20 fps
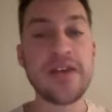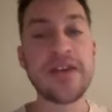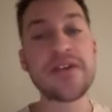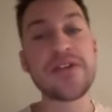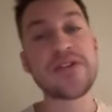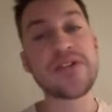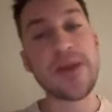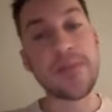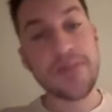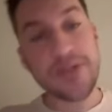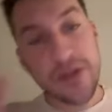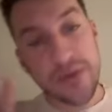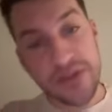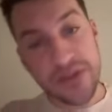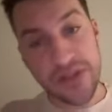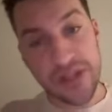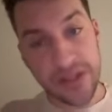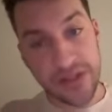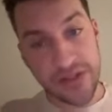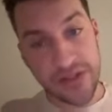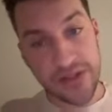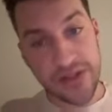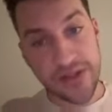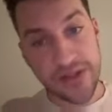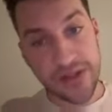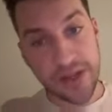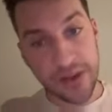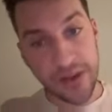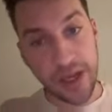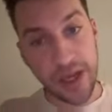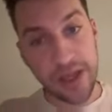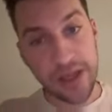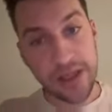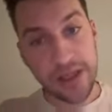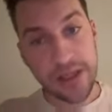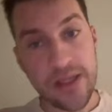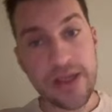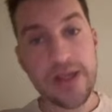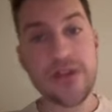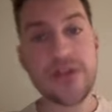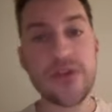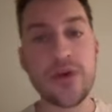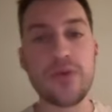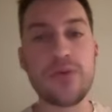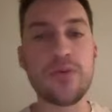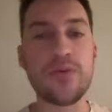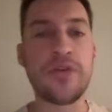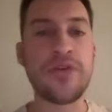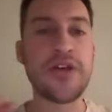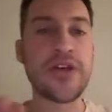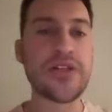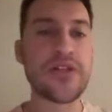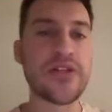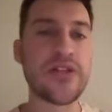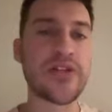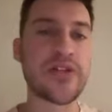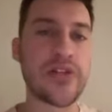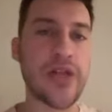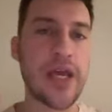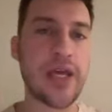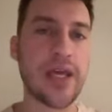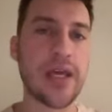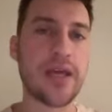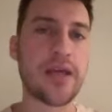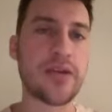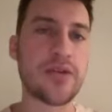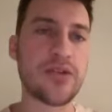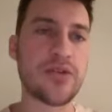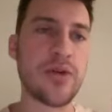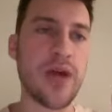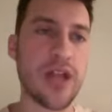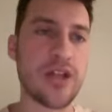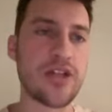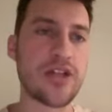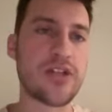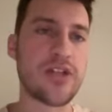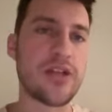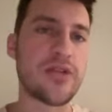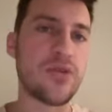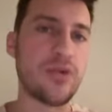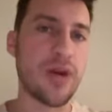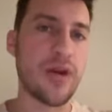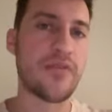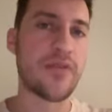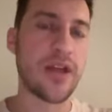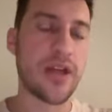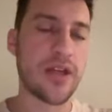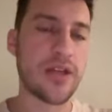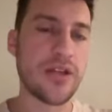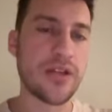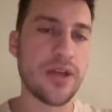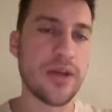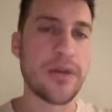Step two is this, okay? So this is taking strategies that do have an edge.